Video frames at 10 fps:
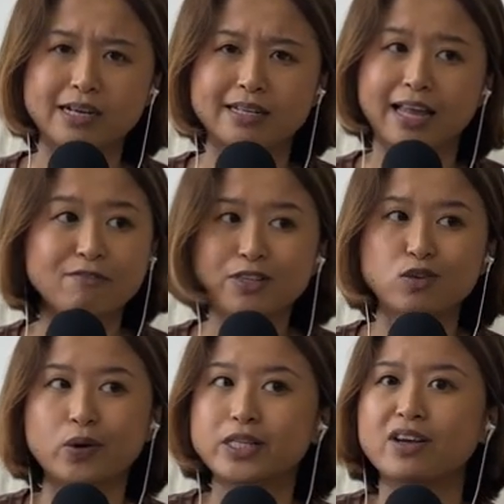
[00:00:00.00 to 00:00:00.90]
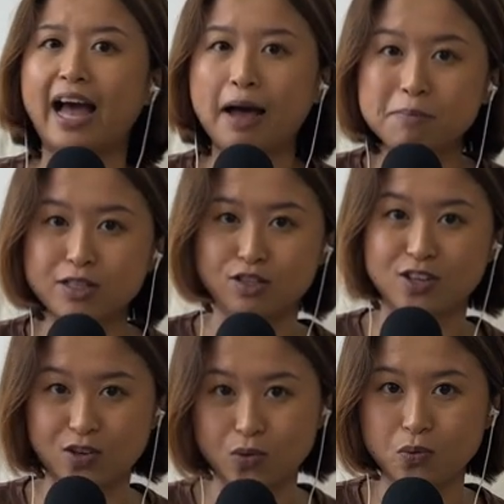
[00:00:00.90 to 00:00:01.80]
Life is going to happen to
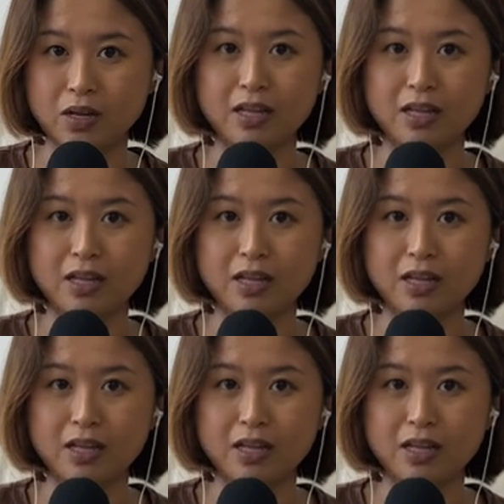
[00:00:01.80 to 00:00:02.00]
you.